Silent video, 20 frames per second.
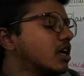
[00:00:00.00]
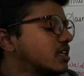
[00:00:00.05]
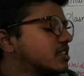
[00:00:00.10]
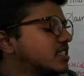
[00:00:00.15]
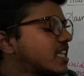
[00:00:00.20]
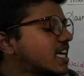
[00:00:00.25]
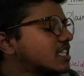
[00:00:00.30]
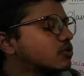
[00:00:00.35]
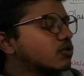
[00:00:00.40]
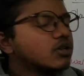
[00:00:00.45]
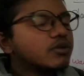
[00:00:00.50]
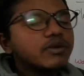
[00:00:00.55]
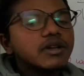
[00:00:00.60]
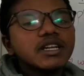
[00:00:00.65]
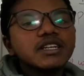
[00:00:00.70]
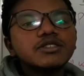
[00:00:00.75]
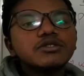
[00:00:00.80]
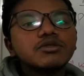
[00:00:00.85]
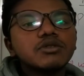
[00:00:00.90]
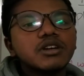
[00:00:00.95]
That's why it will
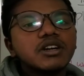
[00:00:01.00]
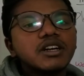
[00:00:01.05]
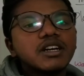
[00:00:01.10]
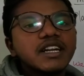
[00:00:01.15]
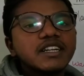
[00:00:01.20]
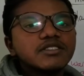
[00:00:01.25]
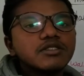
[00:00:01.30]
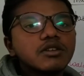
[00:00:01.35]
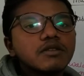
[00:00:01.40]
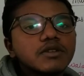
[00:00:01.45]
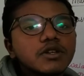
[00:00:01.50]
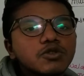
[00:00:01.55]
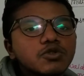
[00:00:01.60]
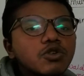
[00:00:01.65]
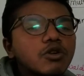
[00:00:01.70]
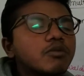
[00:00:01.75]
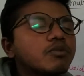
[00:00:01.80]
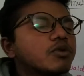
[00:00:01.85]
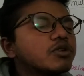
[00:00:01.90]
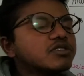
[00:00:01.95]
lead to creation of the
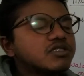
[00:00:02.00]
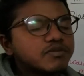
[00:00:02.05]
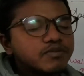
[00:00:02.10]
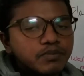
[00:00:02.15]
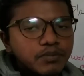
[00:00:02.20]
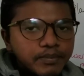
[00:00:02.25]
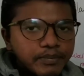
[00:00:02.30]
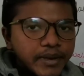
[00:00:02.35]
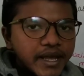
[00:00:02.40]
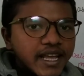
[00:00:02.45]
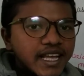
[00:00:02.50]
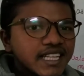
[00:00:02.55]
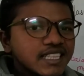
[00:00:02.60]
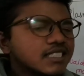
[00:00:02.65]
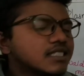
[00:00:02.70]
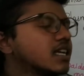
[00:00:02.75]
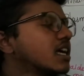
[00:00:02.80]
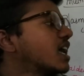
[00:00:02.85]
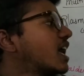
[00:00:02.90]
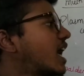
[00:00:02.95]
thrombus,
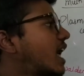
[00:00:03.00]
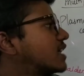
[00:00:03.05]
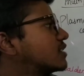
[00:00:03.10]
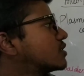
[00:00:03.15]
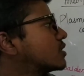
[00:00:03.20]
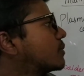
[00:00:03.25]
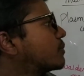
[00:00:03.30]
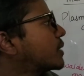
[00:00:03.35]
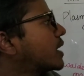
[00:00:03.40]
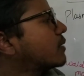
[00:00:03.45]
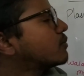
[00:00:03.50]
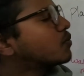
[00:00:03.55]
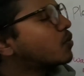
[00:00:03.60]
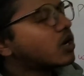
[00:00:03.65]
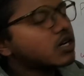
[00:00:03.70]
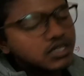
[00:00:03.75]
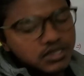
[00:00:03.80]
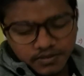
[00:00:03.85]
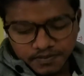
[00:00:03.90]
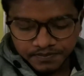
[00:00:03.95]
pains, and sometimes
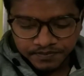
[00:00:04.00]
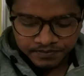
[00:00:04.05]
what?